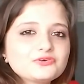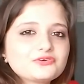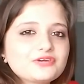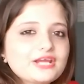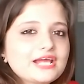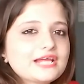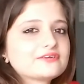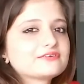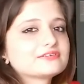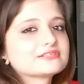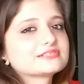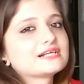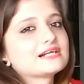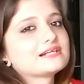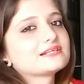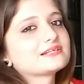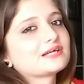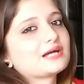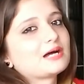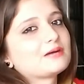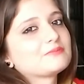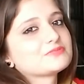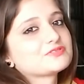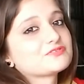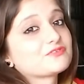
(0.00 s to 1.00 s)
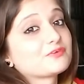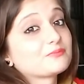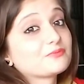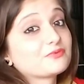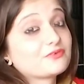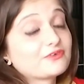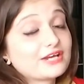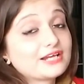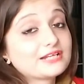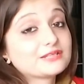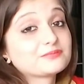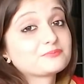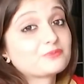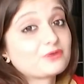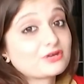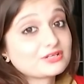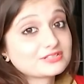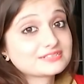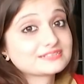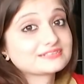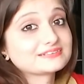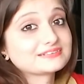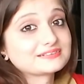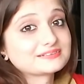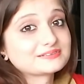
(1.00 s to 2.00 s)
great result comes from great
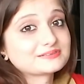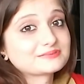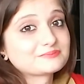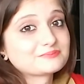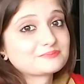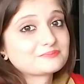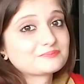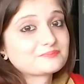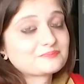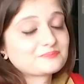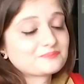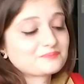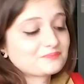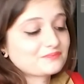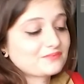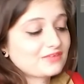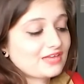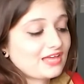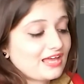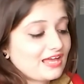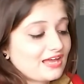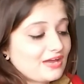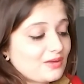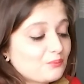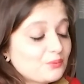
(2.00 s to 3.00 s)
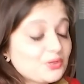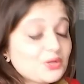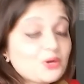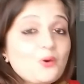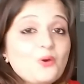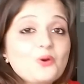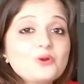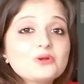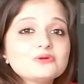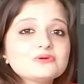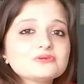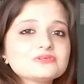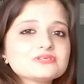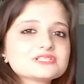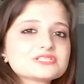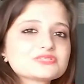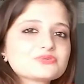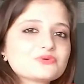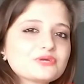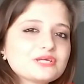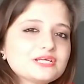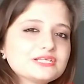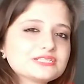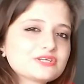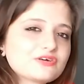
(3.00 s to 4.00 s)
processes. We all know the
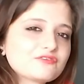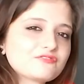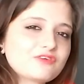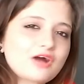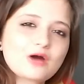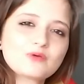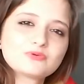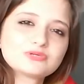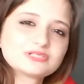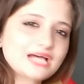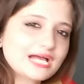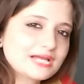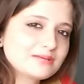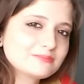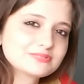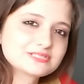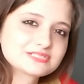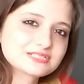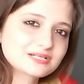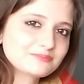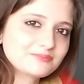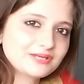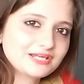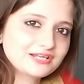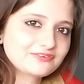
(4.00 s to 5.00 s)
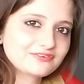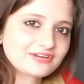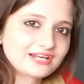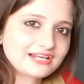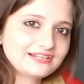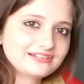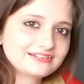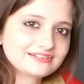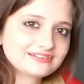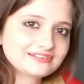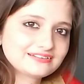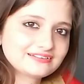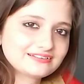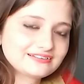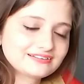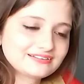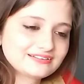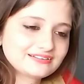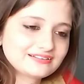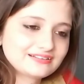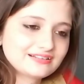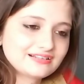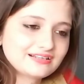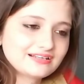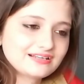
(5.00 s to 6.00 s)
stories of how diamonds are made, right?
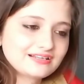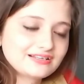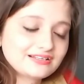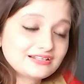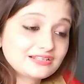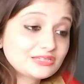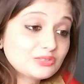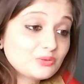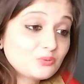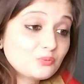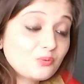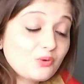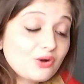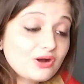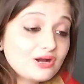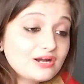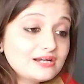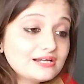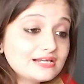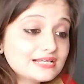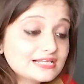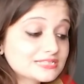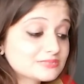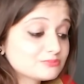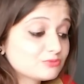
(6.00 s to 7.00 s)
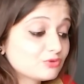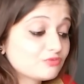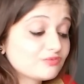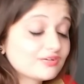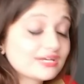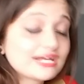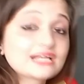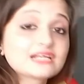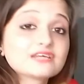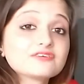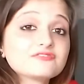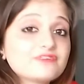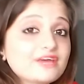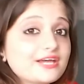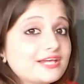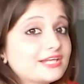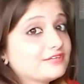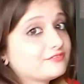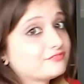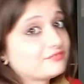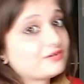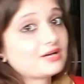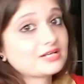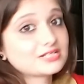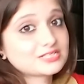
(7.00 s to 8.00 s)
The world is moving at a
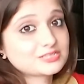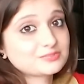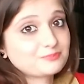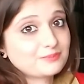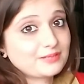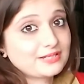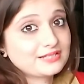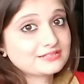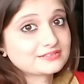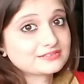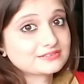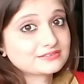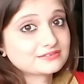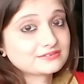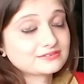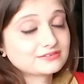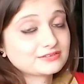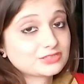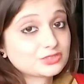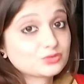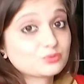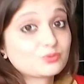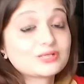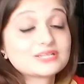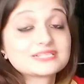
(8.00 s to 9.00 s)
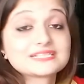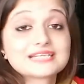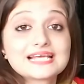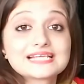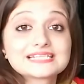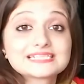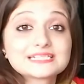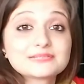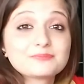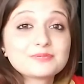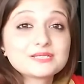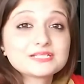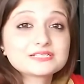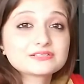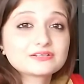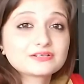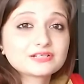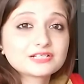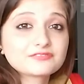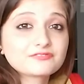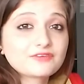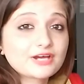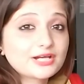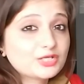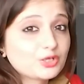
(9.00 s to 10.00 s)
very fast pace towards SAP
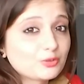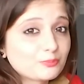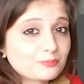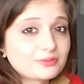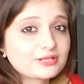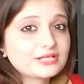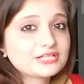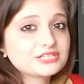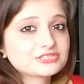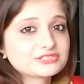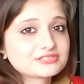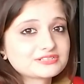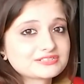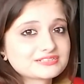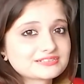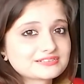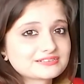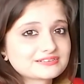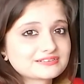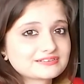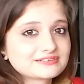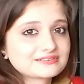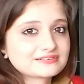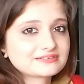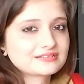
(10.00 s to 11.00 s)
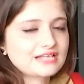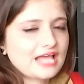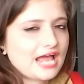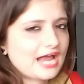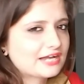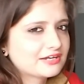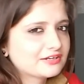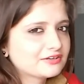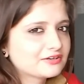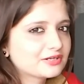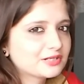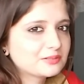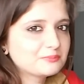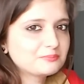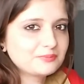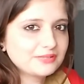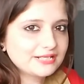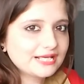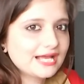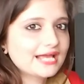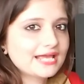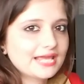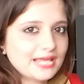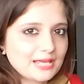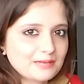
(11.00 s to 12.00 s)
certified operations. And here in
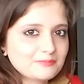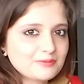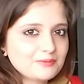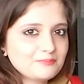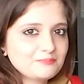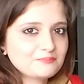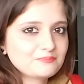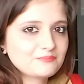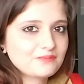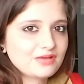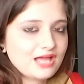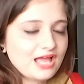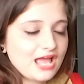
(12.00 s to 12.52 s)
BIMM,